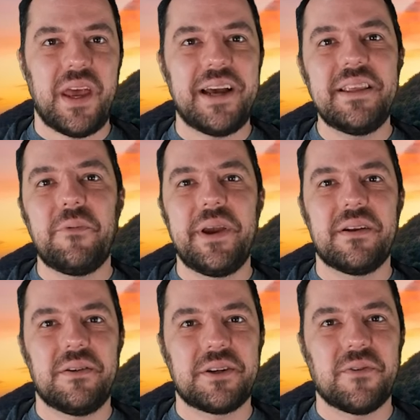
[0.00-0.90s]
I think we can
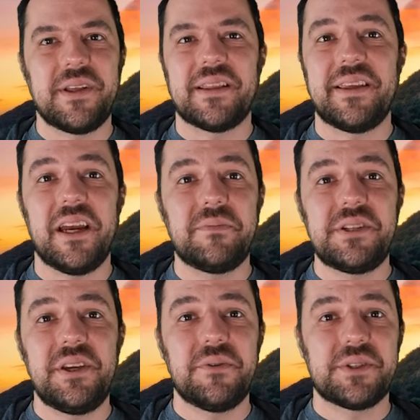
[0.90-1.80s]
all agree that the
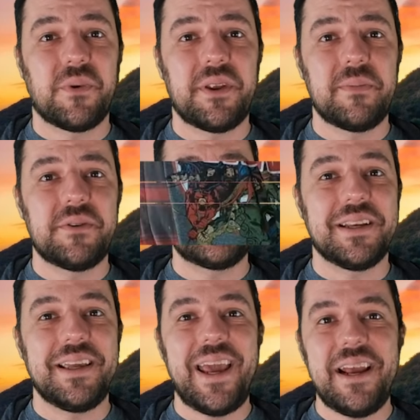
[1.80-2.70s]
MCU was one of the most
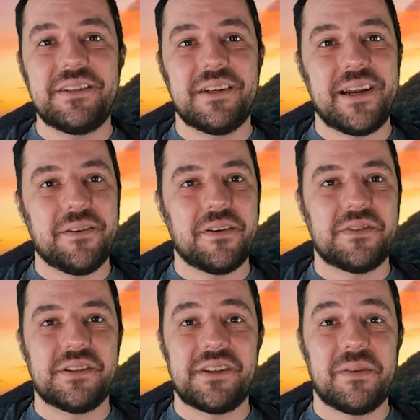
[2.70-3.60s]
engaging
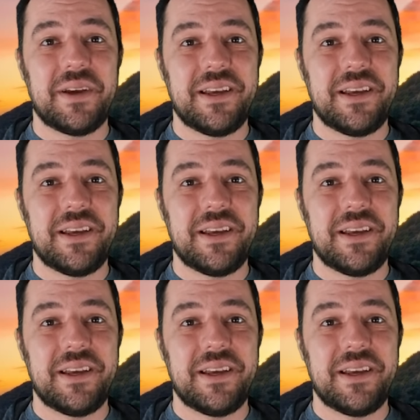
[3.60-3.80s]
narratives in cinema